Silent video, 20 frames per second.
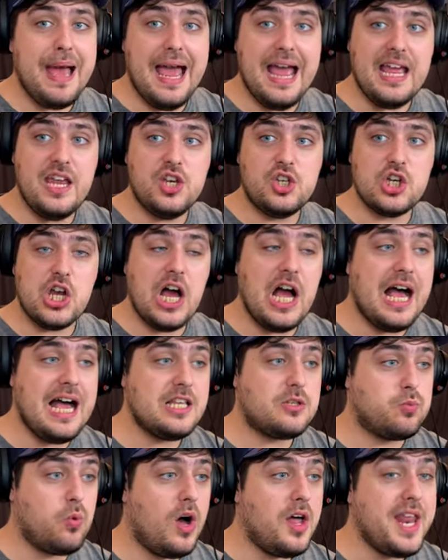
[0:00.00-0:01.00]
Asia
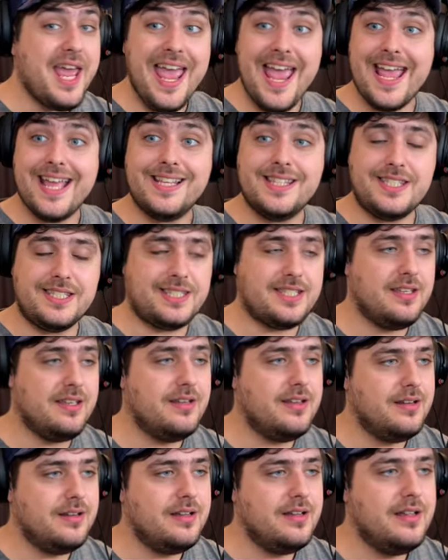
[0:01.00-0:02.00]
has won it.
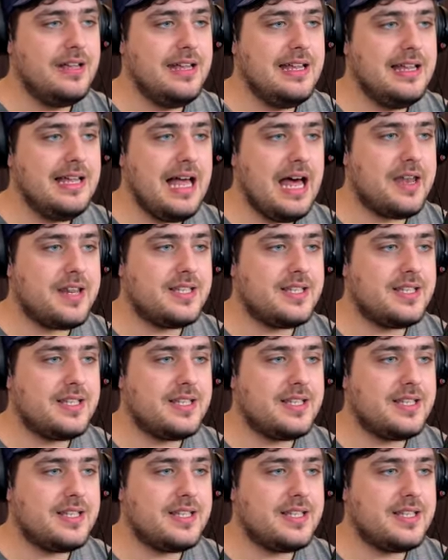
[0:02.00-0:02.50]
And